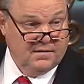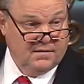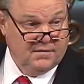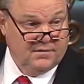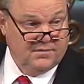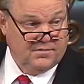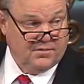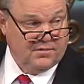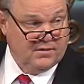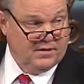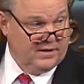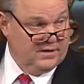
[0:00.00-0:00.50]

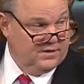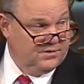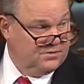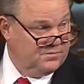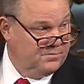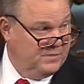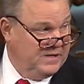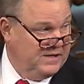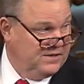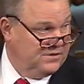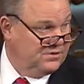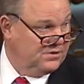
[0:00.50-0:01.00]
during his
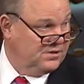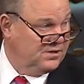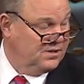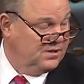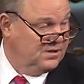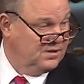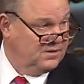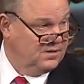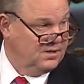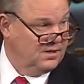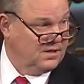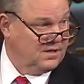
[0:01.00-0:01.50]
speech
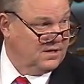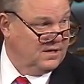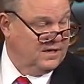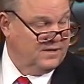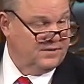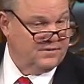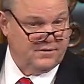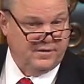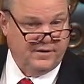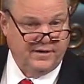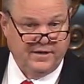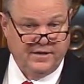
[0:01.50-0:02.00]
to the
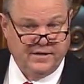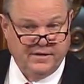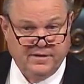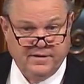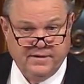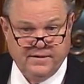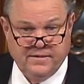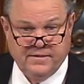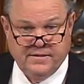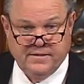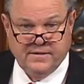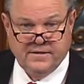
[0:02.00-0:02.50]
country,
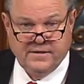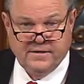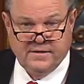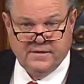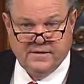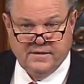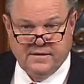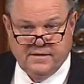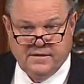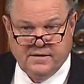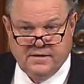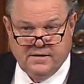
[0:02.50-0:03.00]

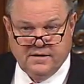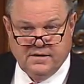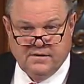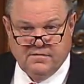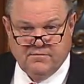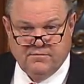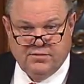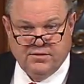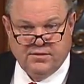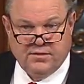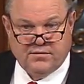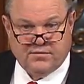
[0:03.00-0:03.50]

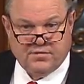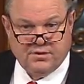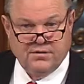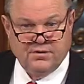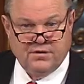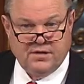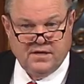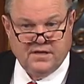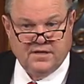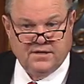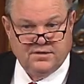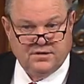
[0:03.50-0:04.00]
but the truth
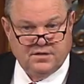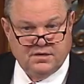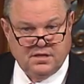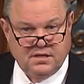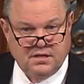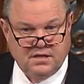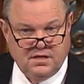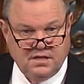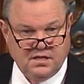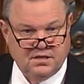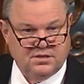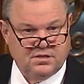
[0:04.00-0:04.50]
is,
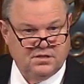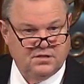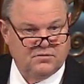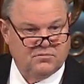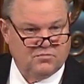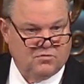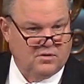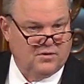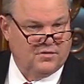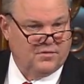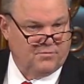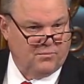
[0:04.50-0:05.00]
this is
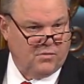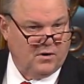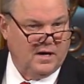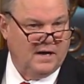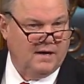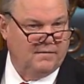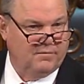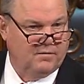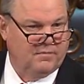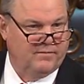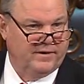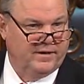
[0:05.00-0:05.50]
where the
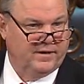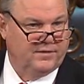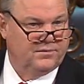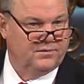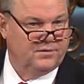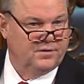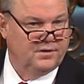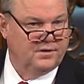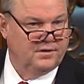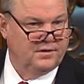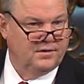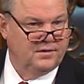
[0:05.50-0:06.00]
problem is.
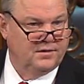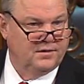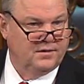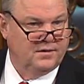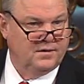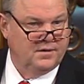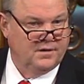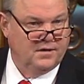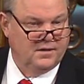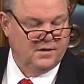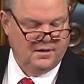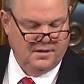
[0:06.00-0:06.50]

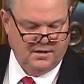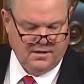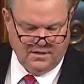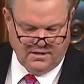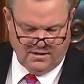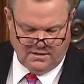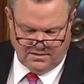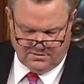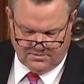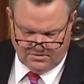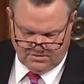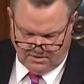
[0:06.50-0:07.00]

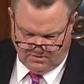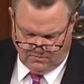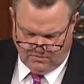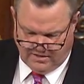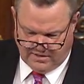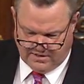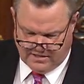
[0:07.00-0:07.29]
And so I want to